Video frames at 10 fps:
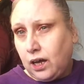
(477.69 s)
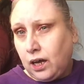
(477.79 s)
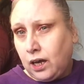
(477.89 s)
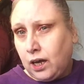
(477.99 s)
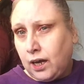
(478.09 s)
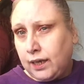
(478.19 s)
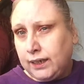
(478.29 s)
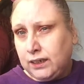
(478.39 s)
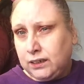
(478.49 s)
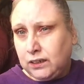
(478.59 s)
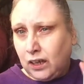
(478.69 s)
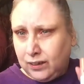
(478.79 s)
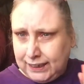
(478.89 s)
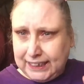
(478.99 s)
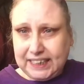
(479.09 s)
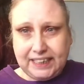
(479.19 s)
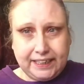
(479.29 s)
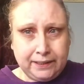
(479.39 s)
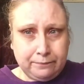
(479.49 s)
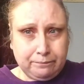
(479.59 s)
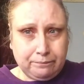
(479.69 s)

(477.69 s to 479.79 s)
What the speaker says: I like it,